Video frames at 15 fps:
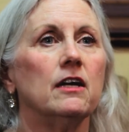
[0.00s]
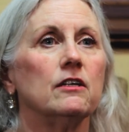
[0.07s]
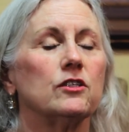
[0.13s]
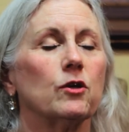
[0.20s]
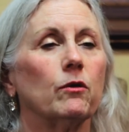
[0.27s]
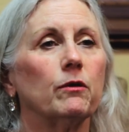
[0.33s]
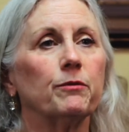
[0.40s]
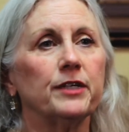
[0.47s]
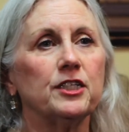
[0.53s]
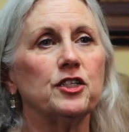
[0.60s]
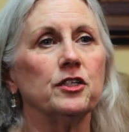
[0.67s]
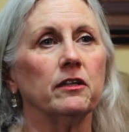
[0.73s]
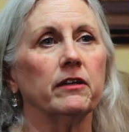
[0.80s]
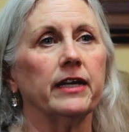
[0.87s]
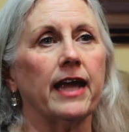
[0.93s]
So
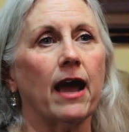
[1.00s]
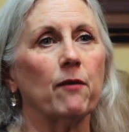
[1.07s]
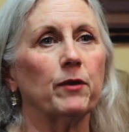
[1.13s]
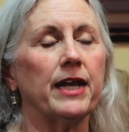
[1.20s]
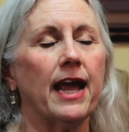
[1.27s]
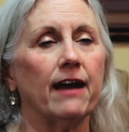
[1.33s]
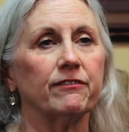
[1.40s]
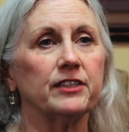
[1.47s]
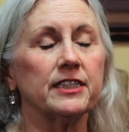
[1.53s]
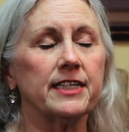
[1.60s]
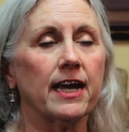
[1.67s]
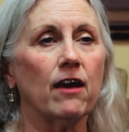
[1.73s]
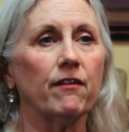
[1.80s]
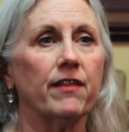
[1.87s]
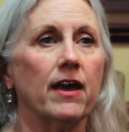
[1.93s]
originally I would have to
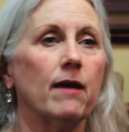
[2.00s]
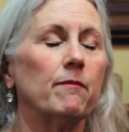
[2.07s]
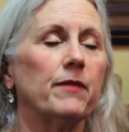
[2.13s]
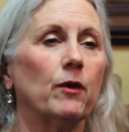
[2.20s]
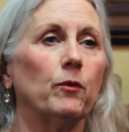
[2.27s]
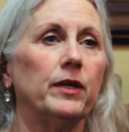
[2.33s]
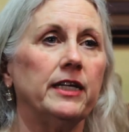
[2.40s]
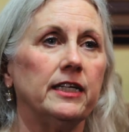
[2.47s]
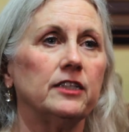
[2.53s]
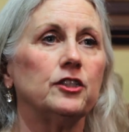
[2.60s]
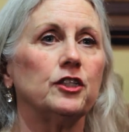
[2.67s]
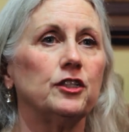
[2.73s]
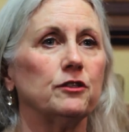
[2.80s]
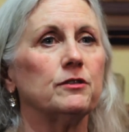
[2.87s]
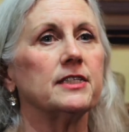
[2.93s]
tell them that we need
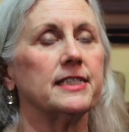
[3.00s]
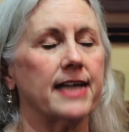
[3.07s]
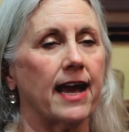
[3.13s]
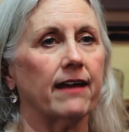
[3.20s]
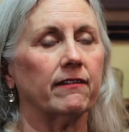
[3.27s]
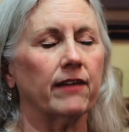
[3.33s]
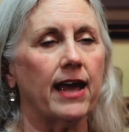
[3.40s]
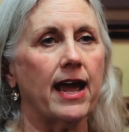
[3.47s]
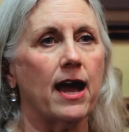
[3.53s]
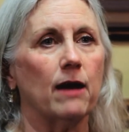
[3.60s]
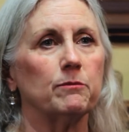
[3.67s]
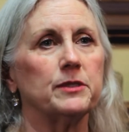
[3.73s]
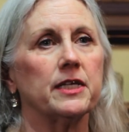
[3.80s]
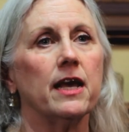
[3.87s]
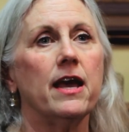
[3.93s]
to do stat
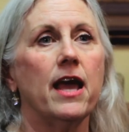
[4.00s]
labs,